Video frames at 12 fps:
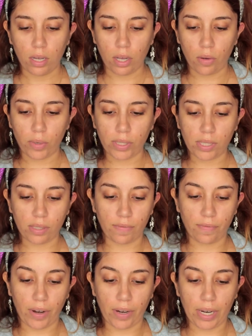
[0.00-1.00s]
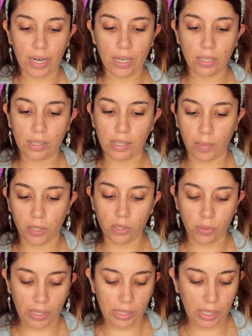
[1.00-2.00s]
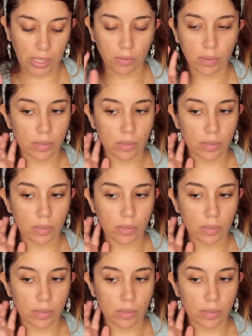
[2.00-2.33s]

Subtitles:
It was very similar to my skin.